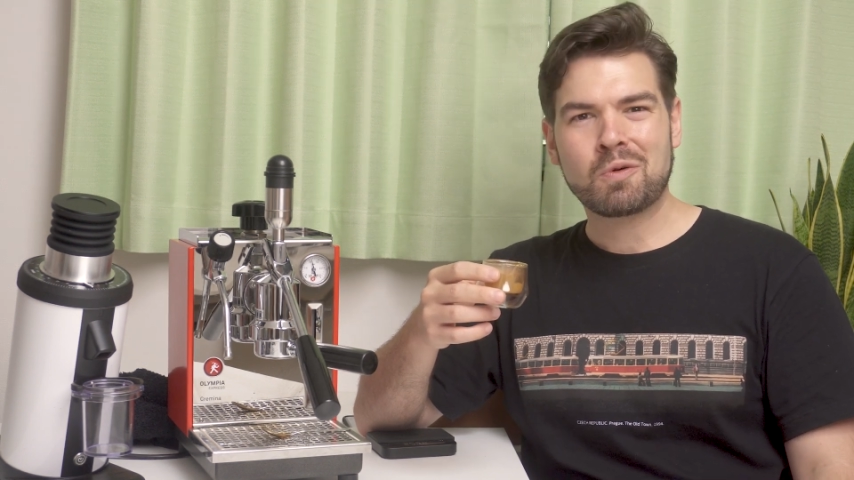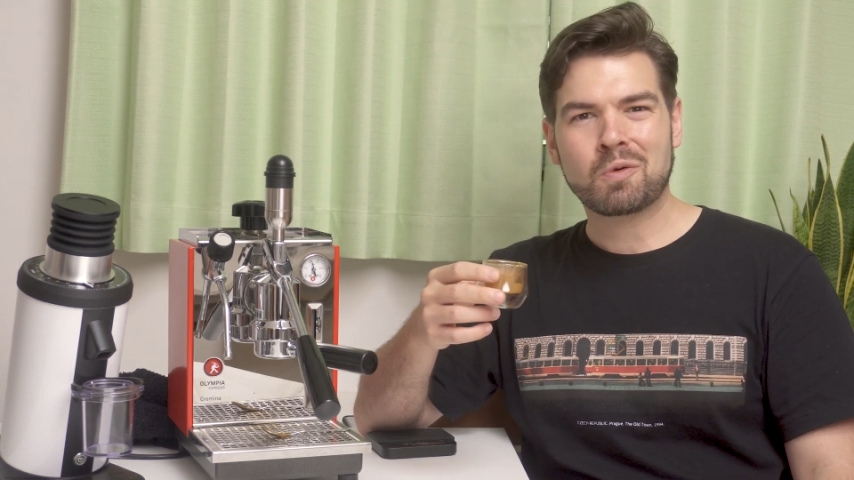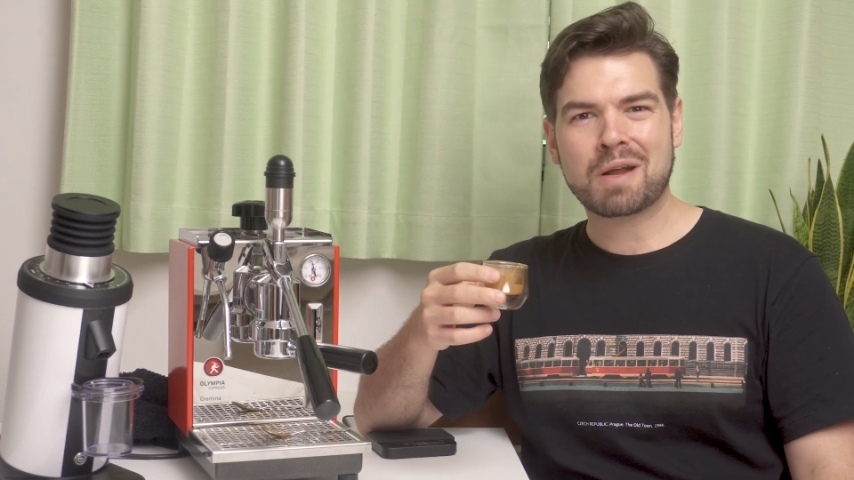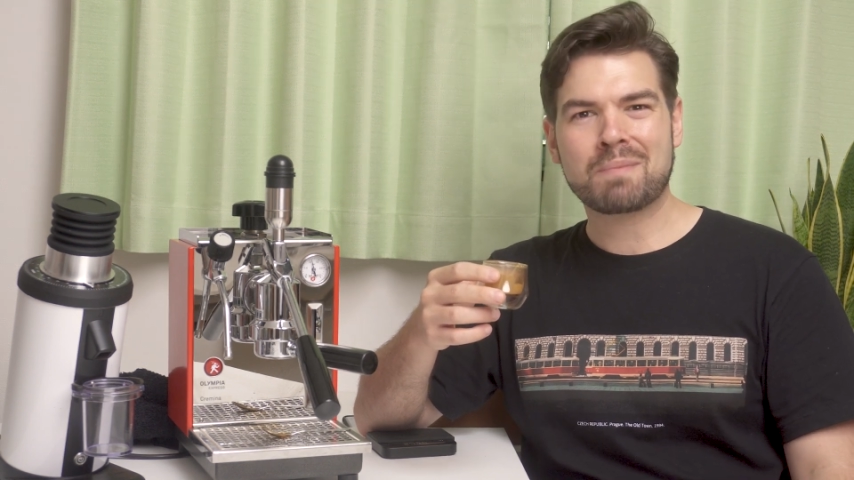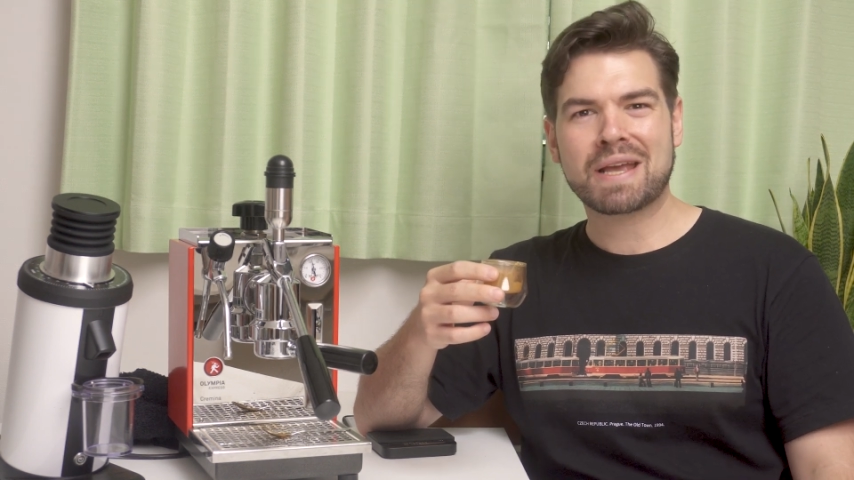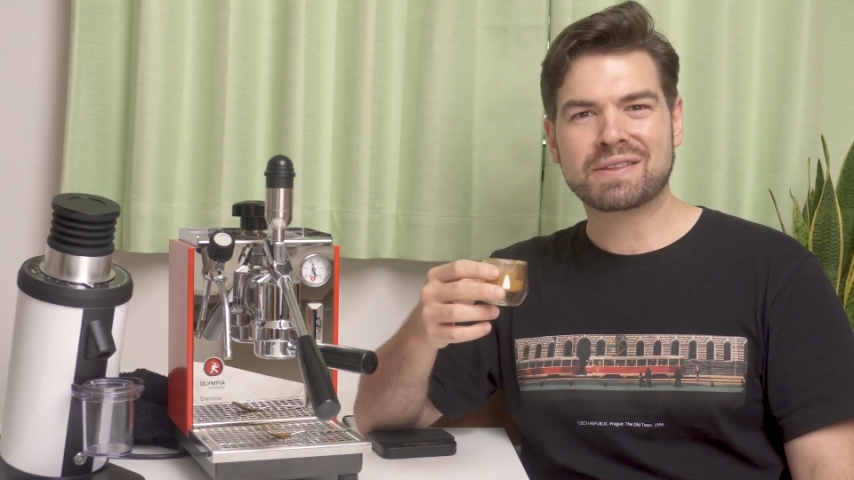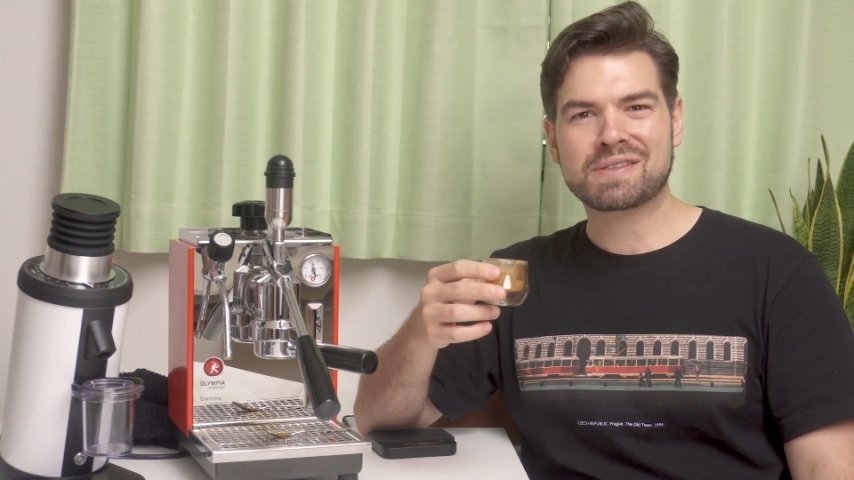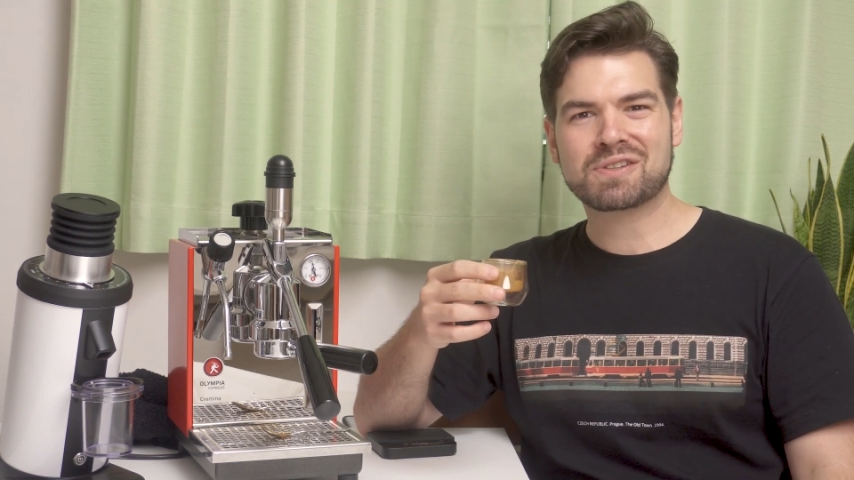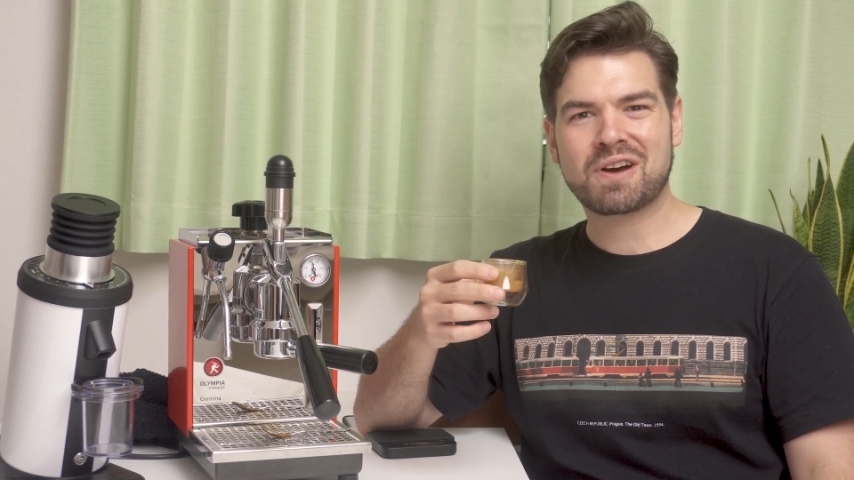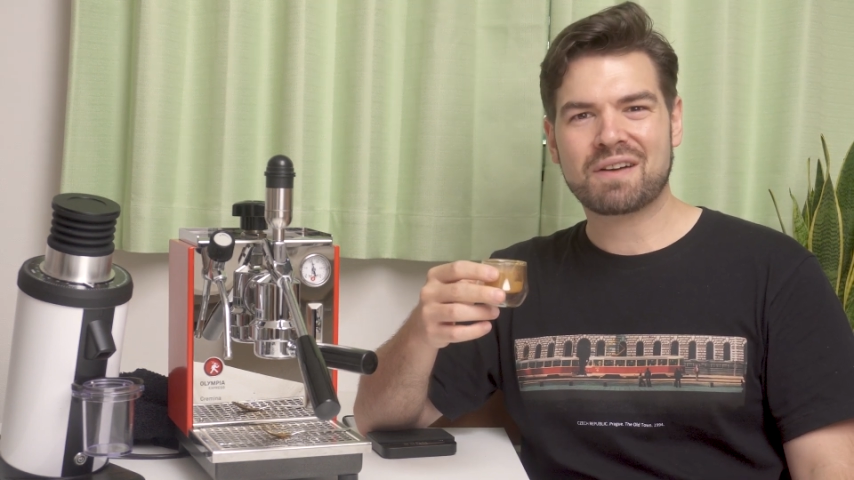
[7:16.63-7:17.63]
when I make
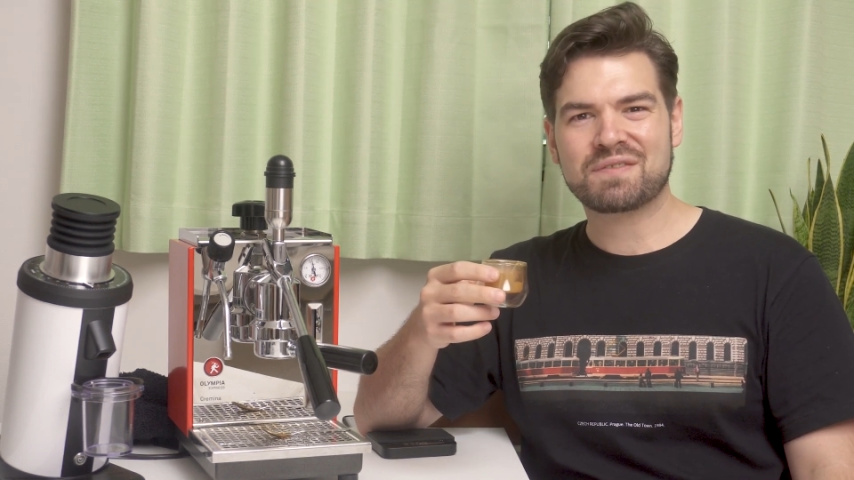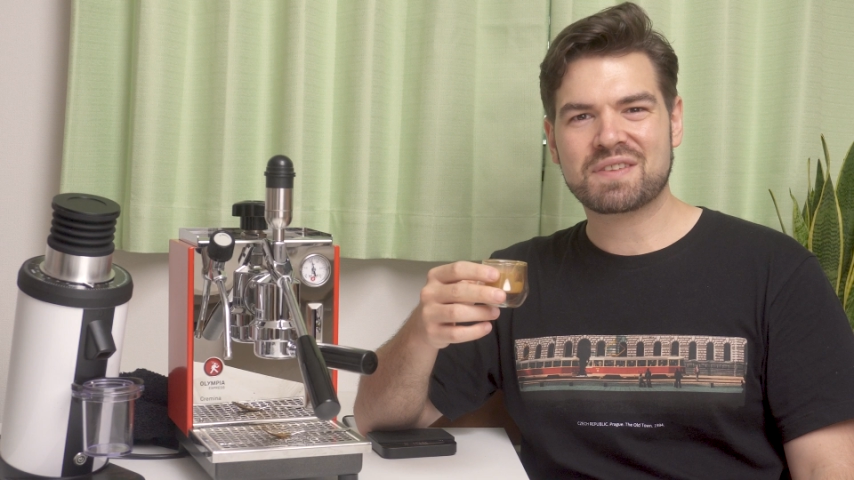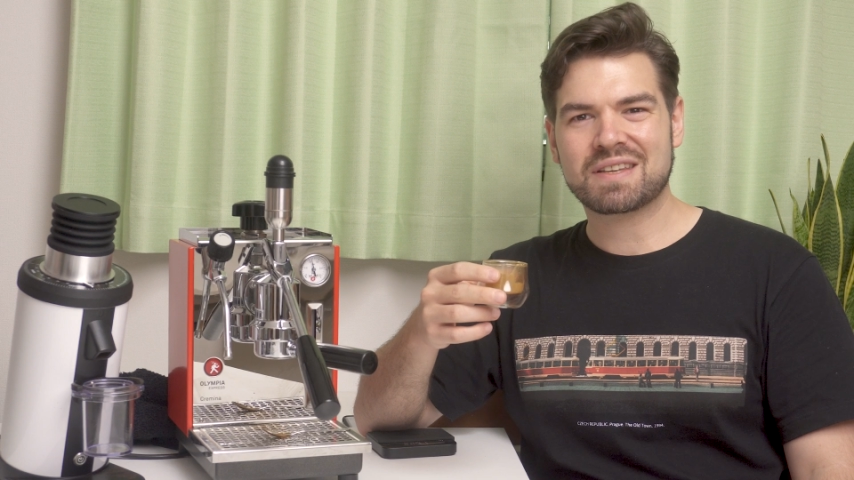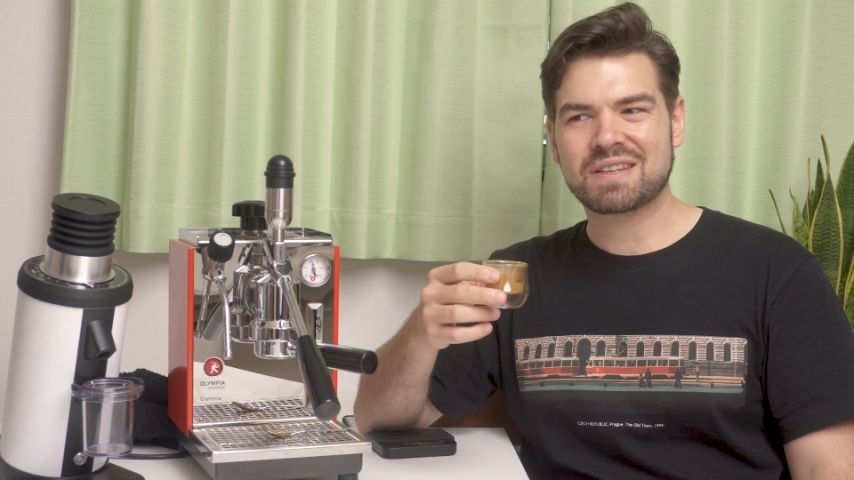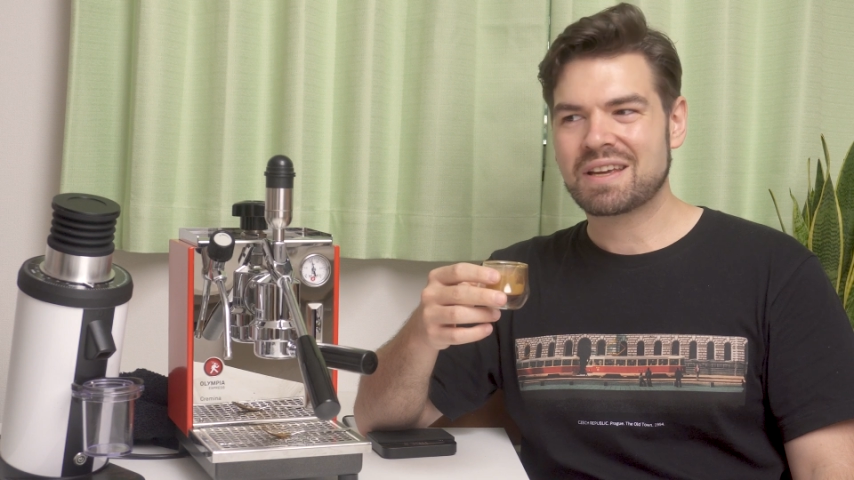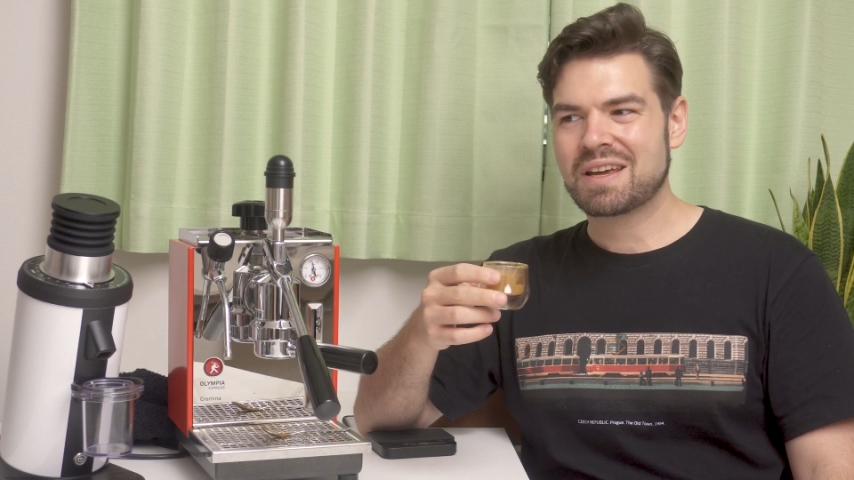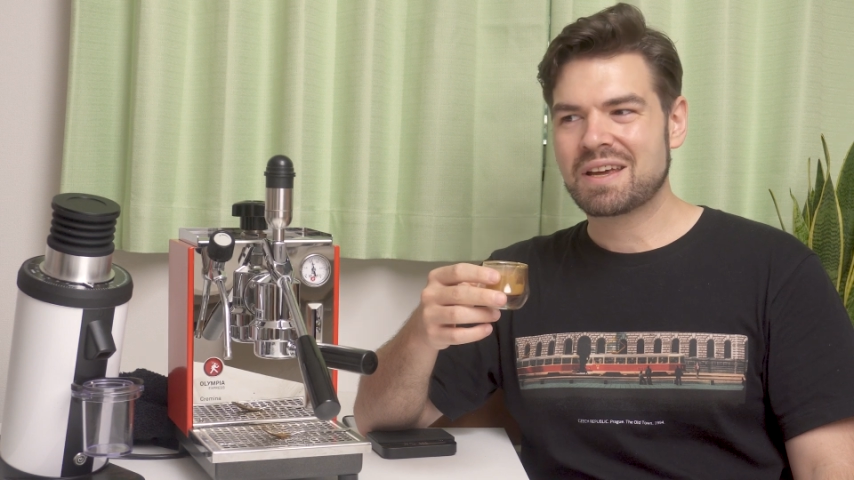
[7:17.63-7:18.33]
this coffee